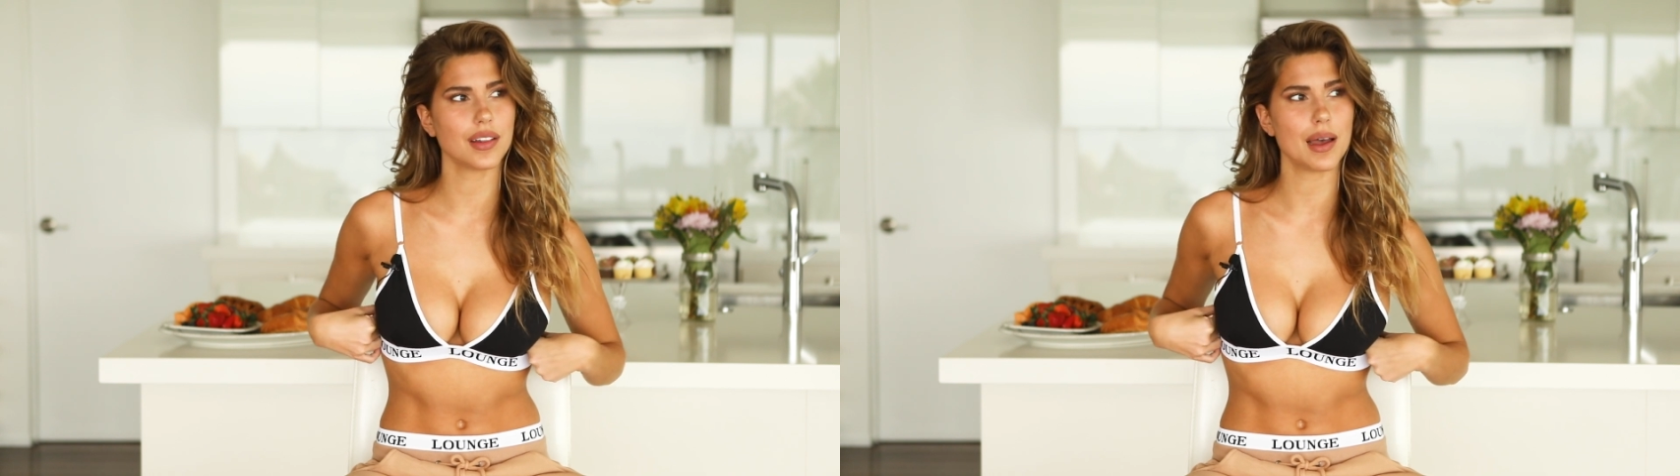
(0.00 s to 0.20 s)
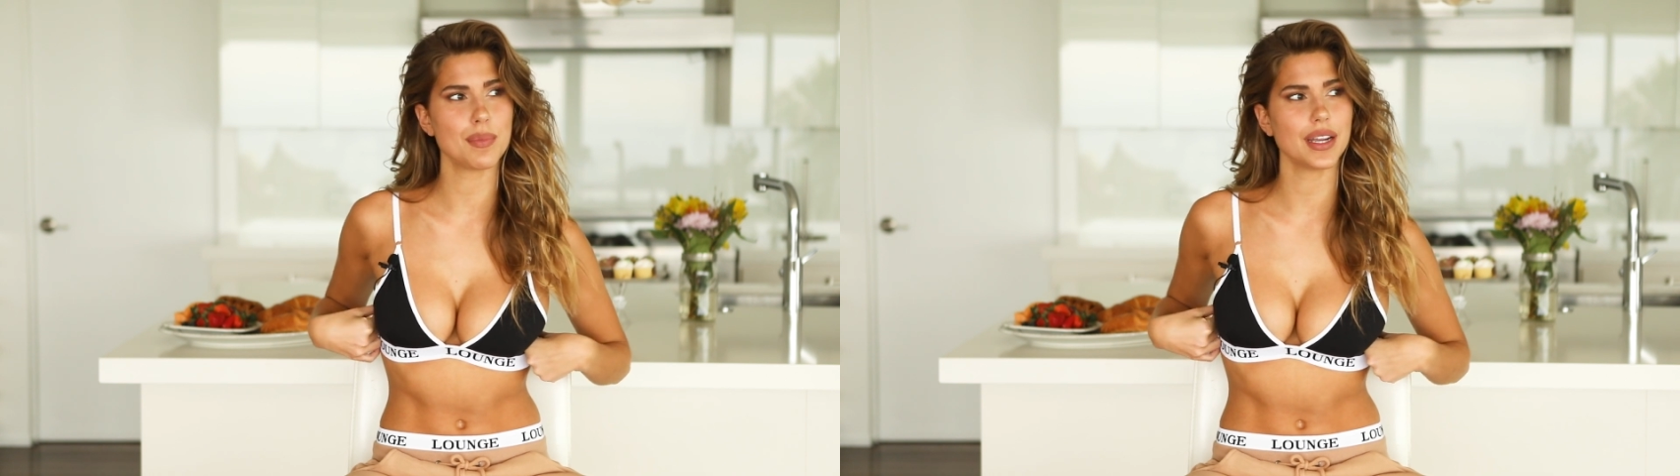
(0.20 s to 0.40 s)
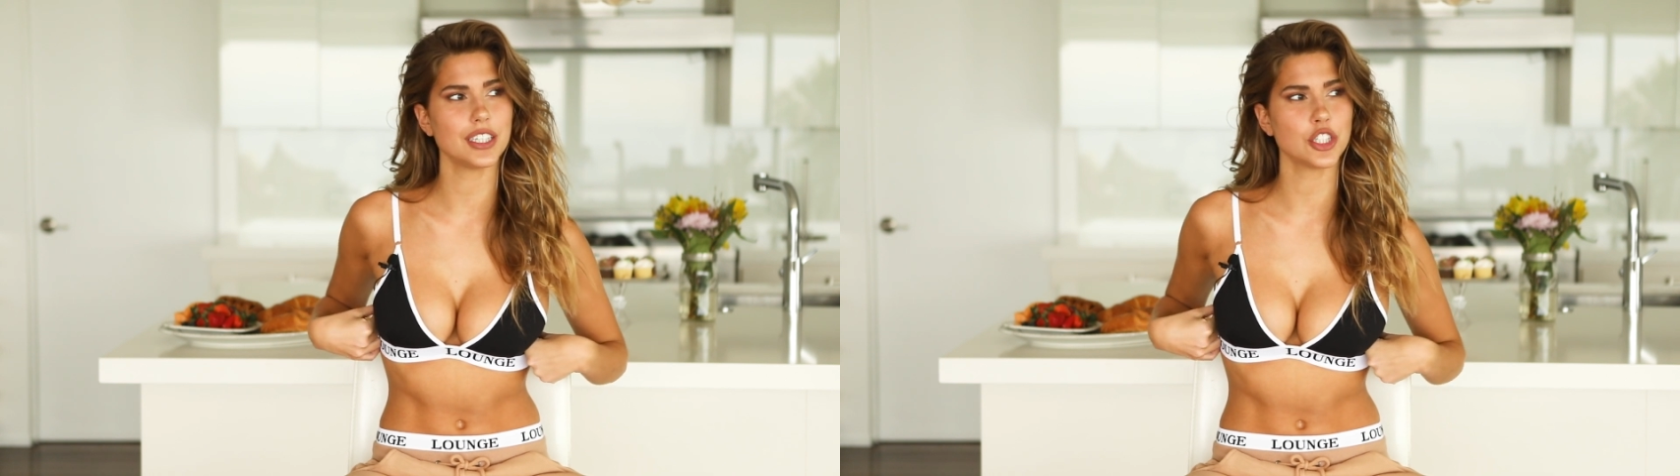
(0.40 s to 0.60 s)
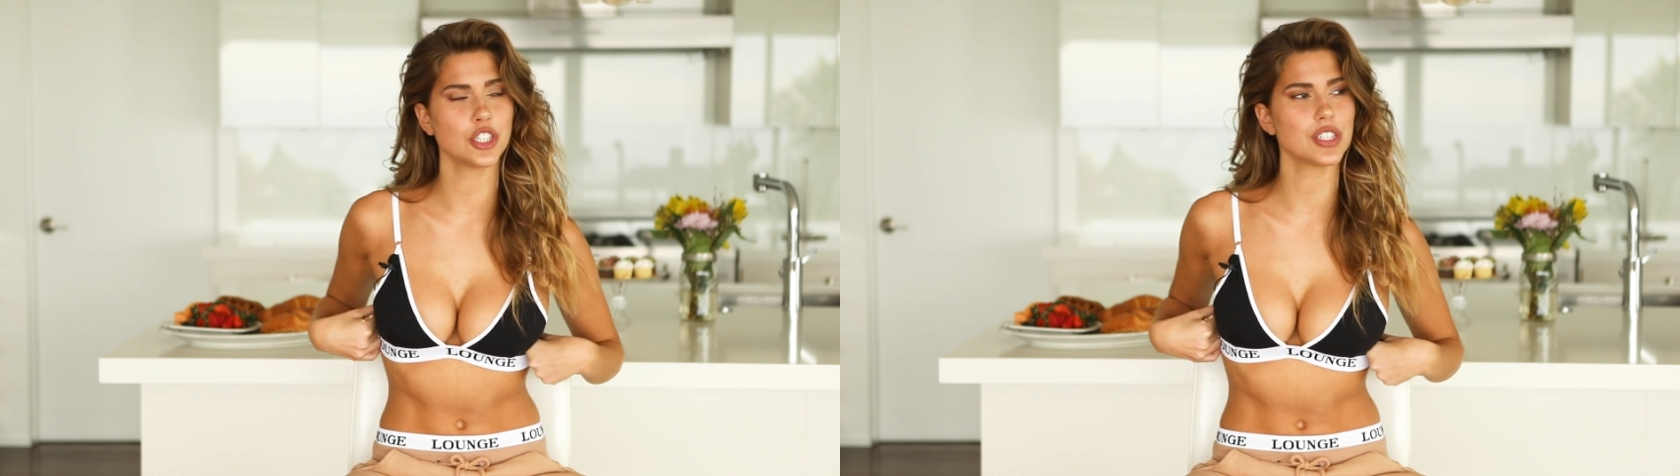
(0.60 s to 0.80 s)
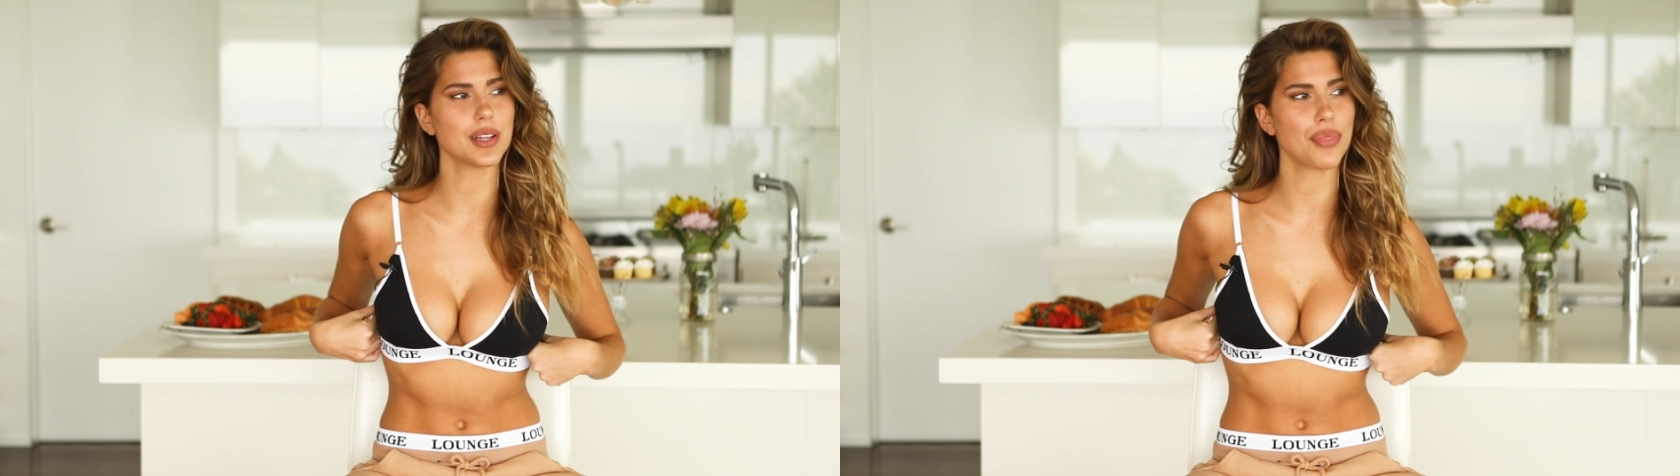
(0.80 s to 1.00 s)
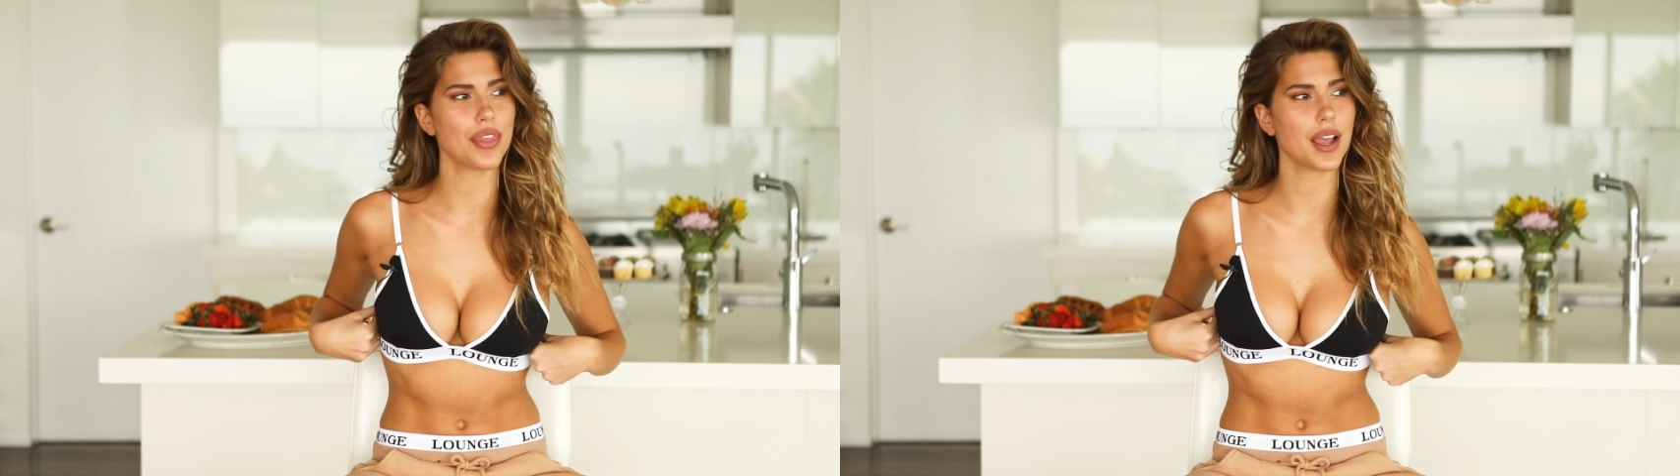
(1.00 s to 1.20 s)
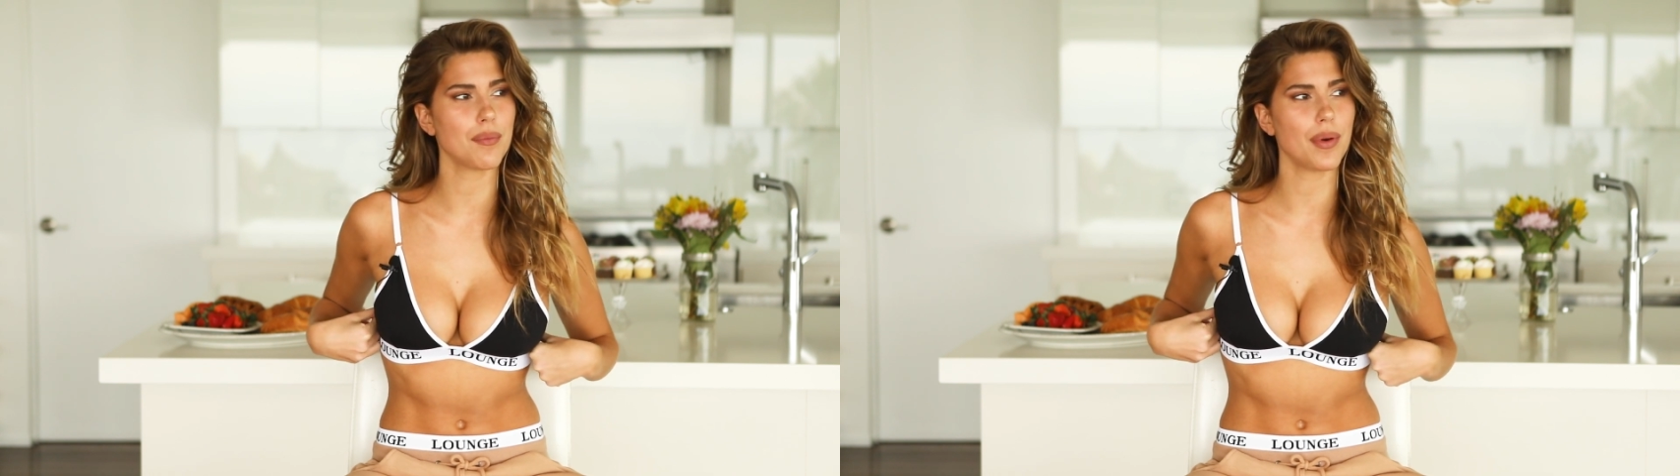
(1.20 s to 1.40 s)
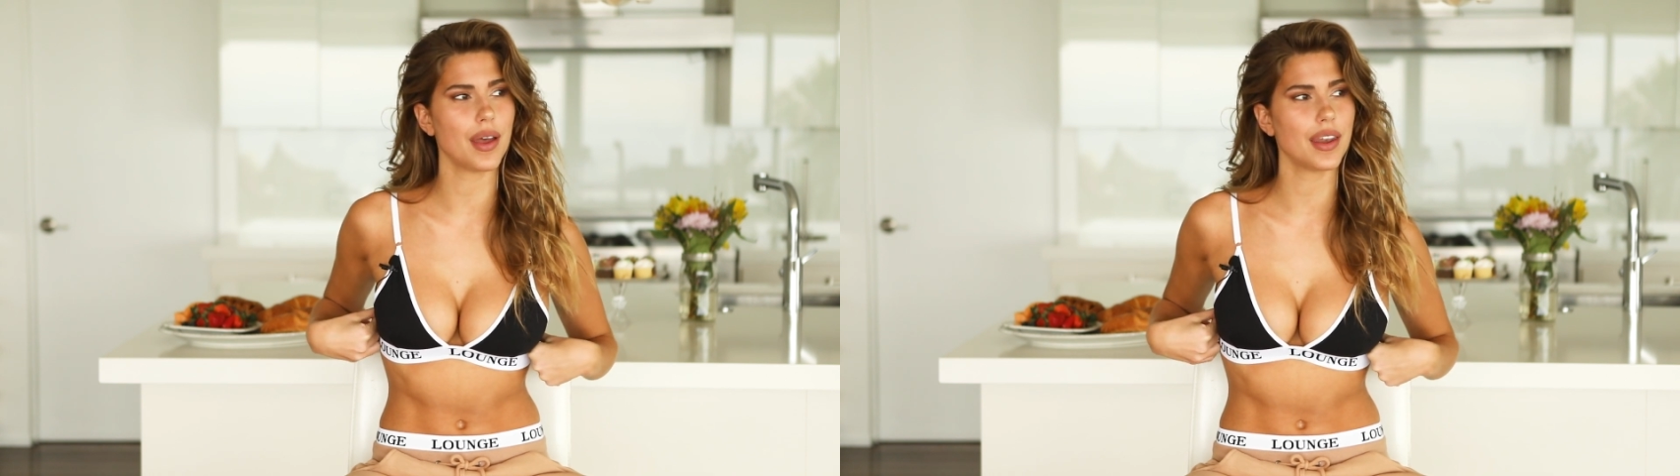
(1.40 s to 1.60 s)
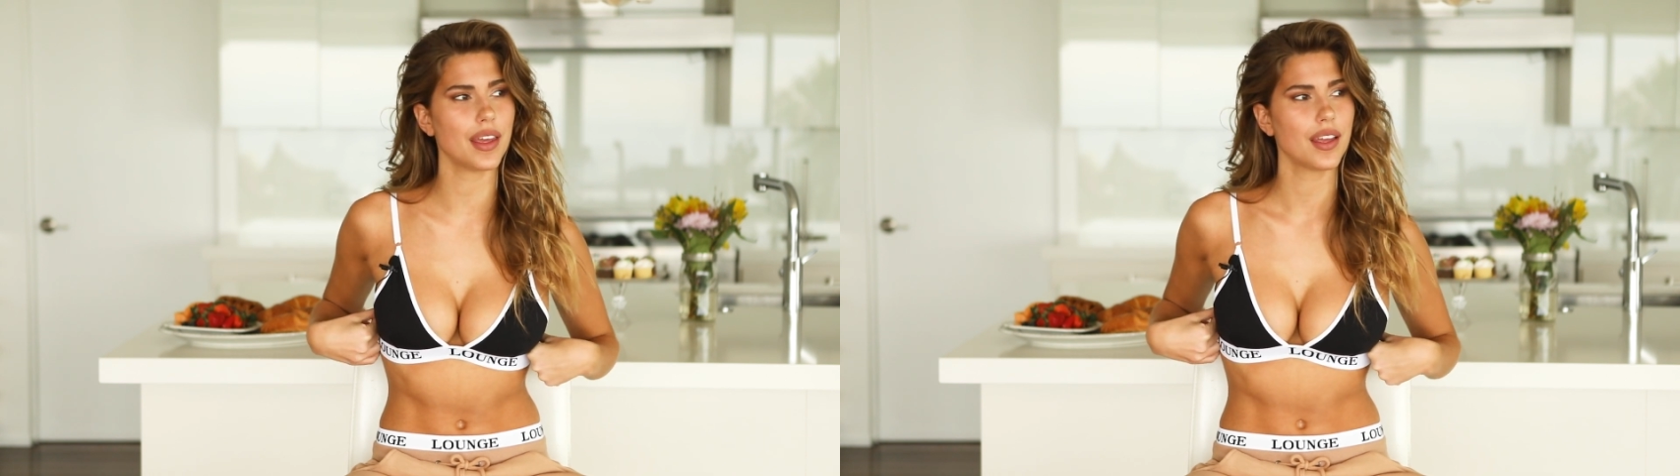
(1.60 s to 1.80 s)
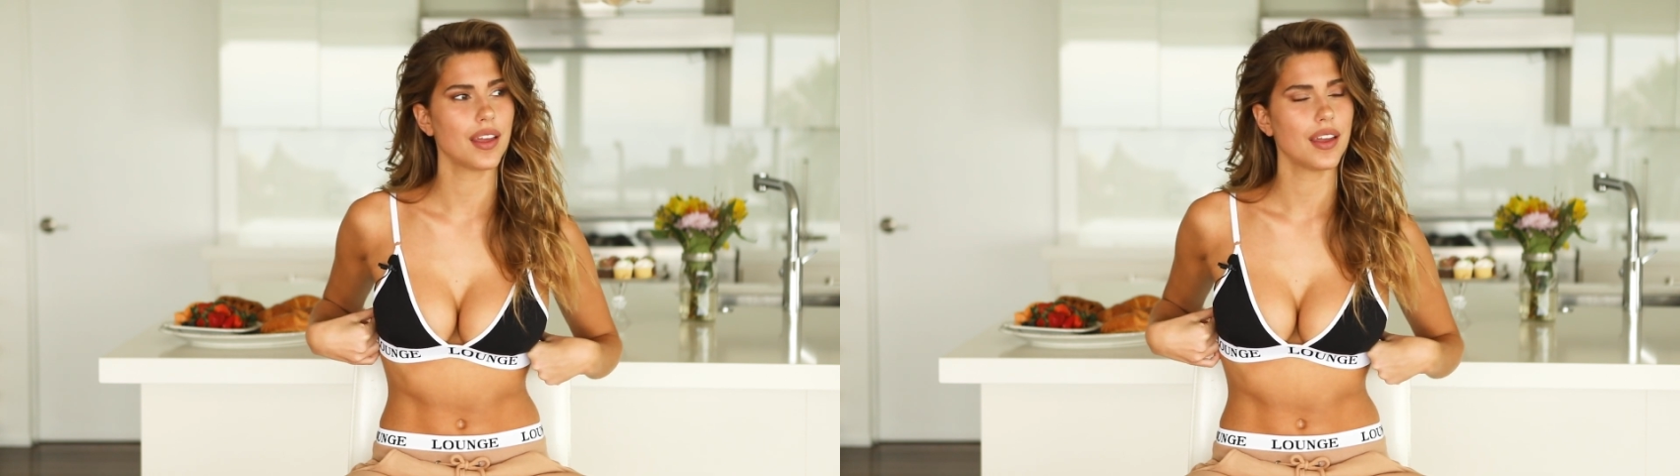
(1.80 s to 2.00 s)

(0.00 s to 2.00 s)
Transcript: a collaboration or something, but